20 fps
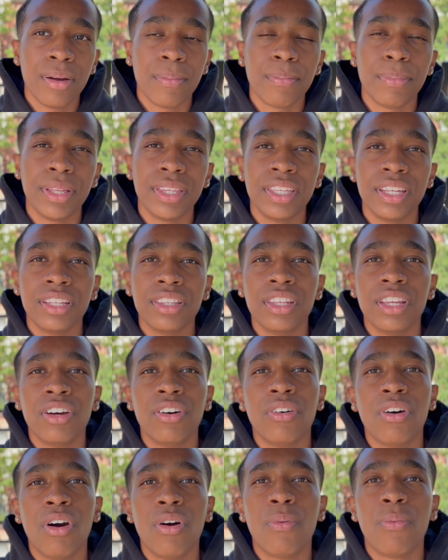But then they'll
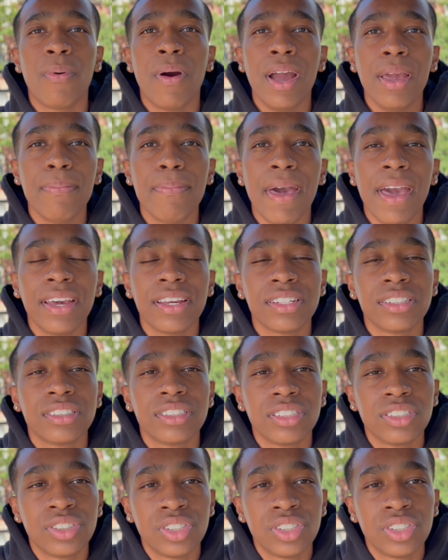go right back into